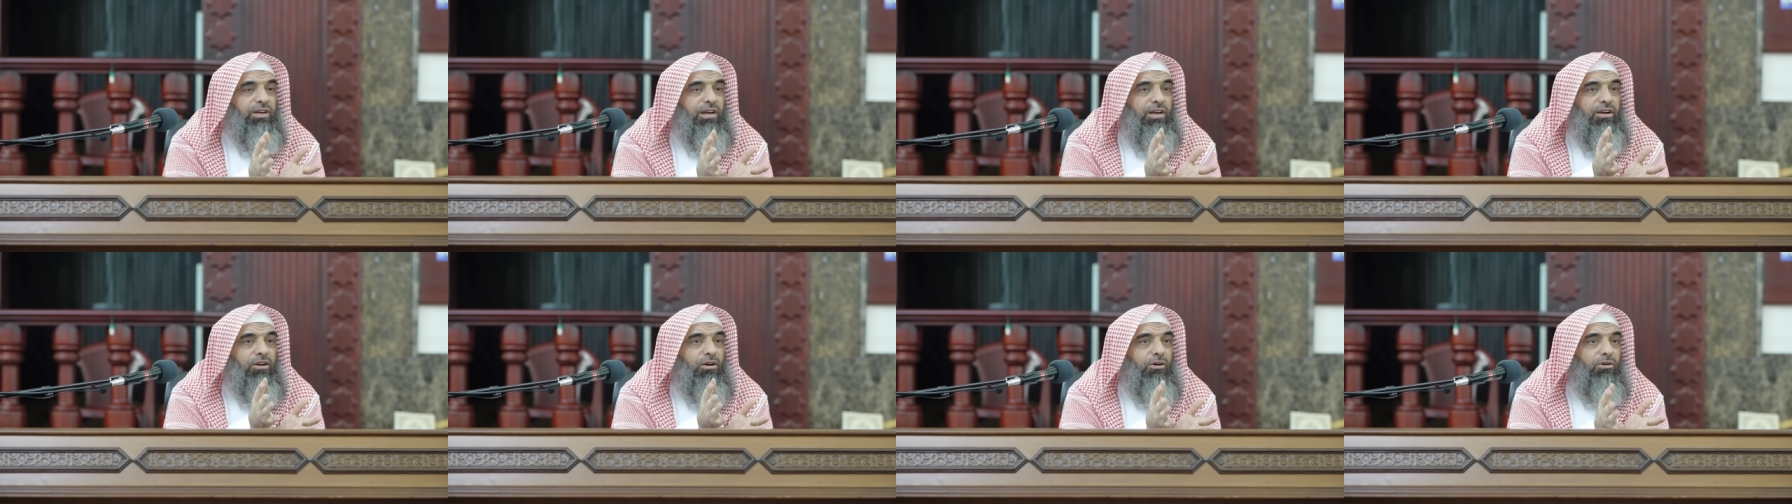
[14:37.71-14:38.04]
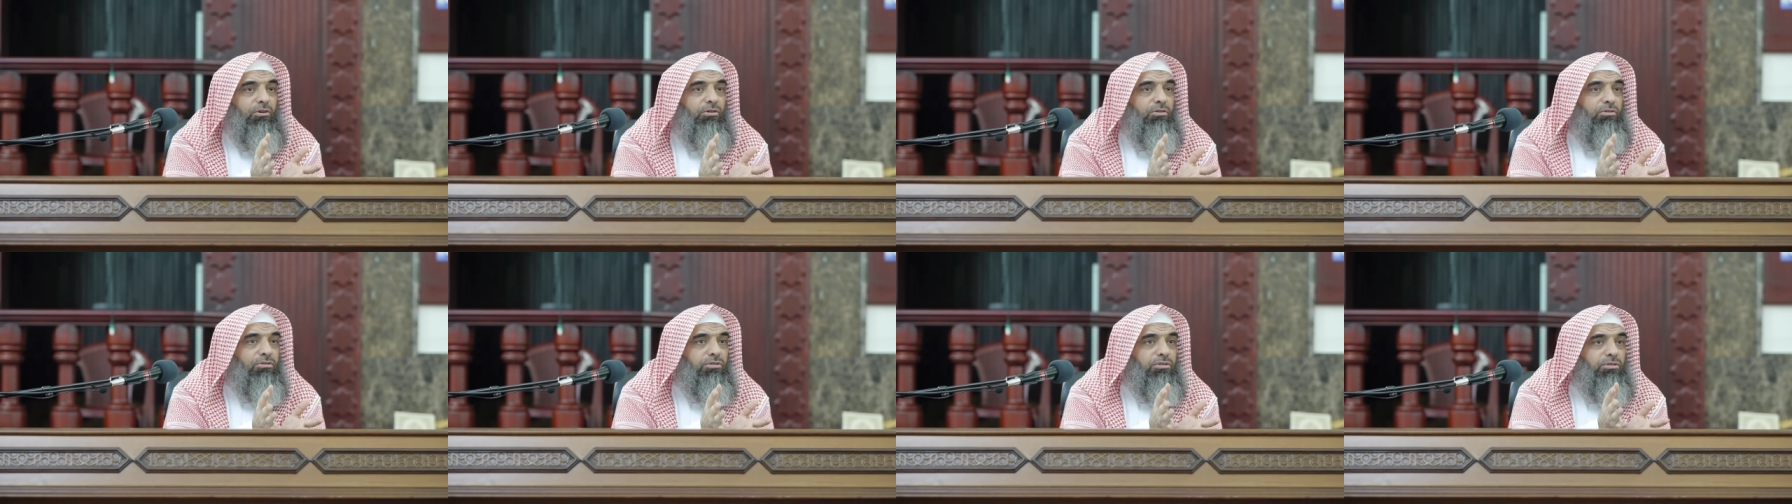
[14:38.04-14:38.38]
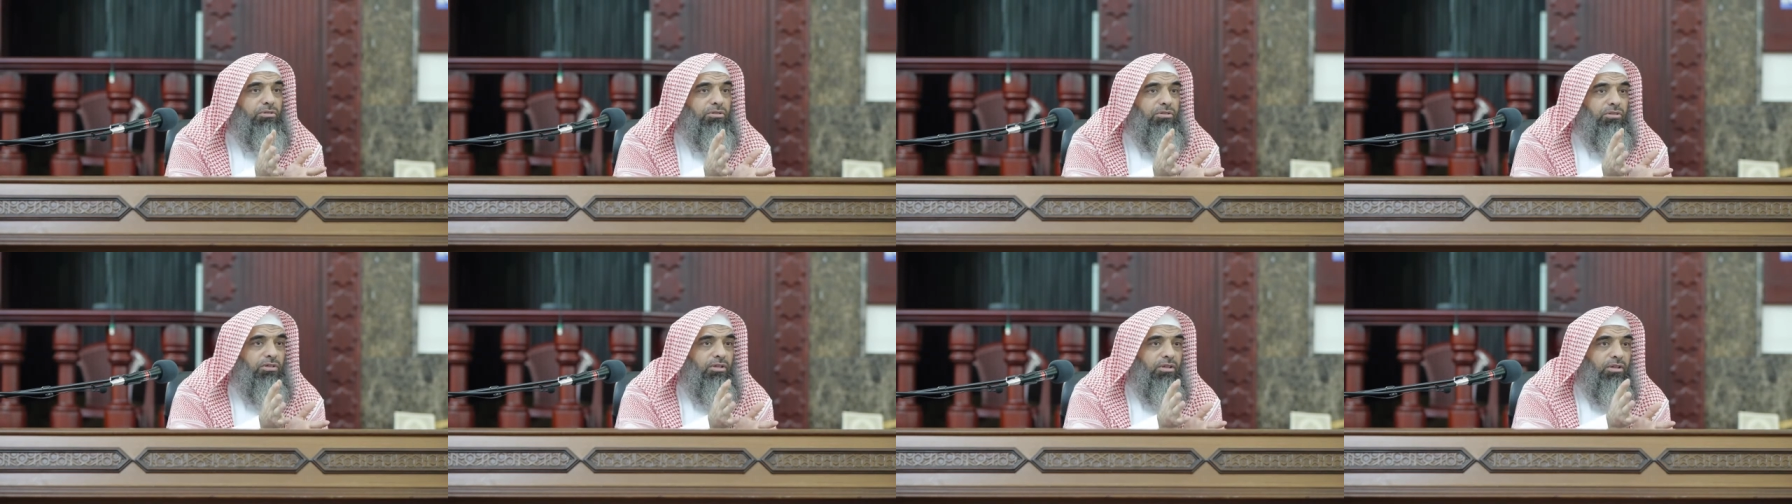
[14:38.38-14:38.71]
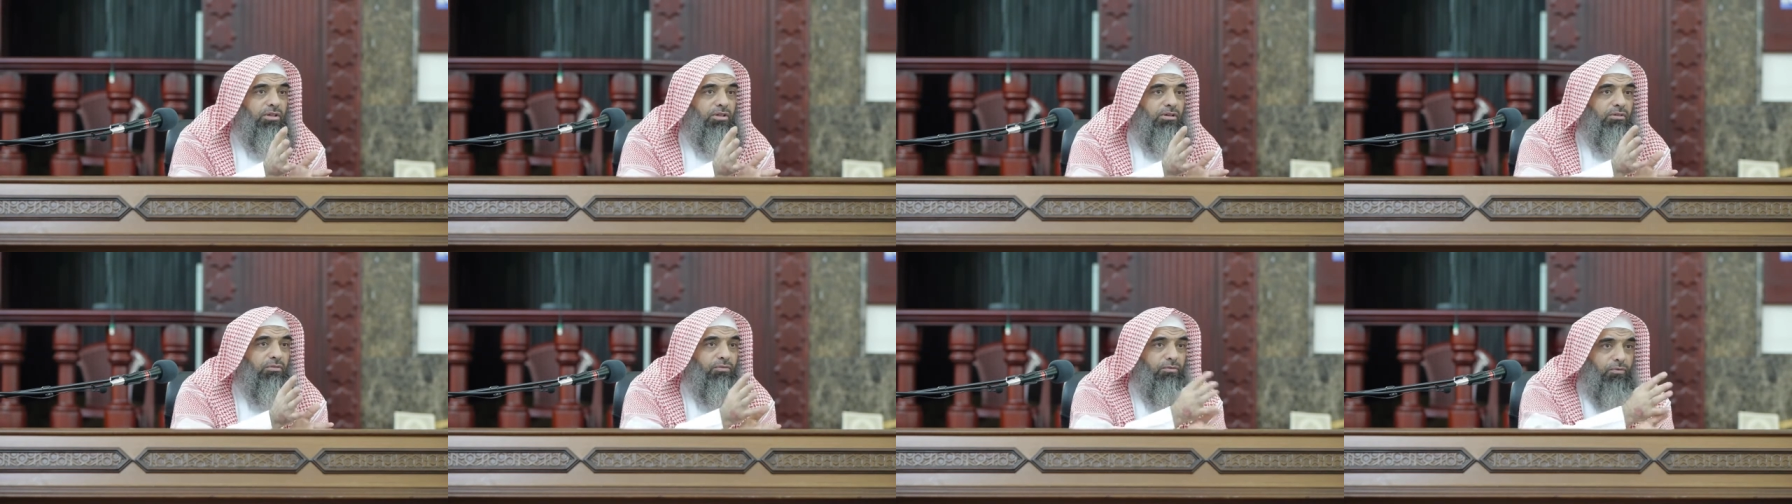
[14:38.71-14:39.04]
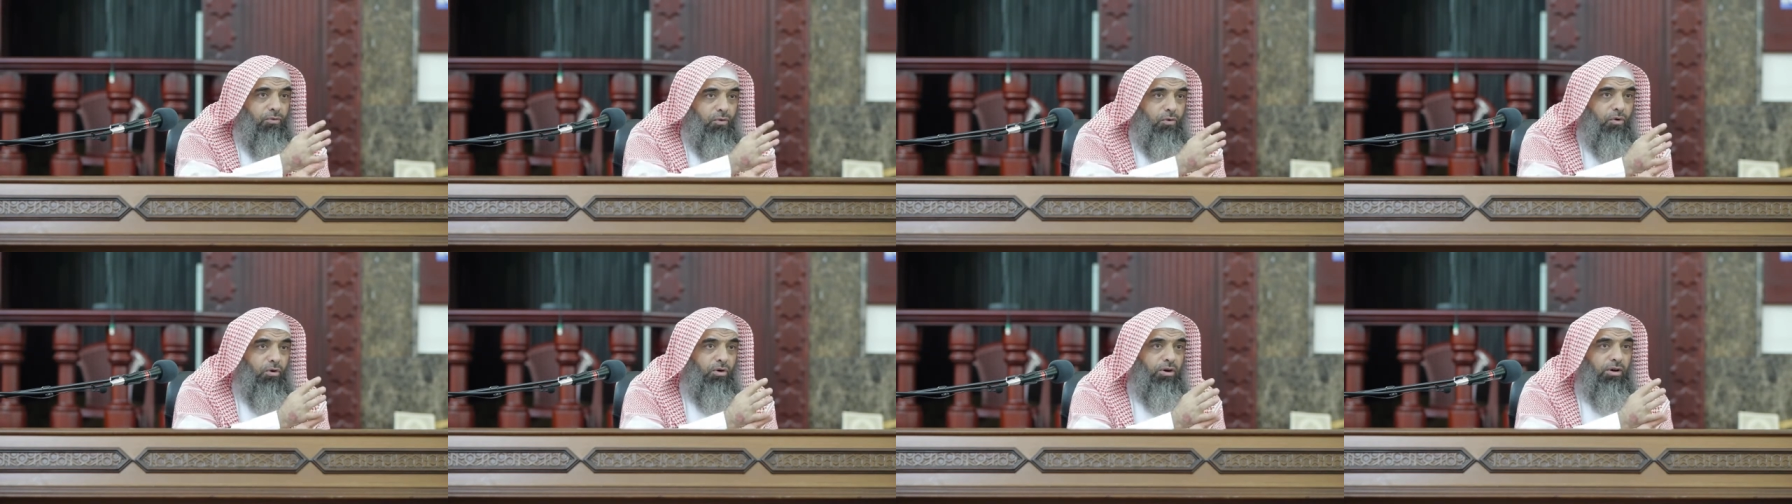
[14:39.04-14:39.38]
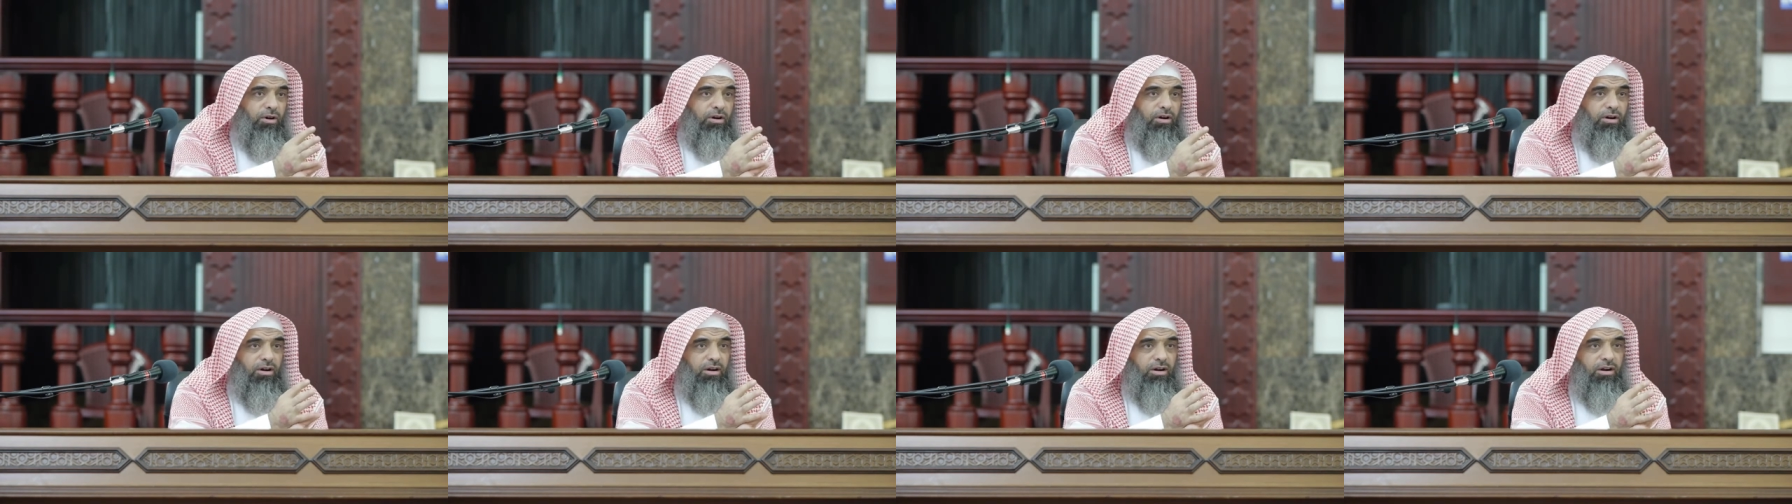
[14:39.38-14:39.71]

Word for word: an oath for,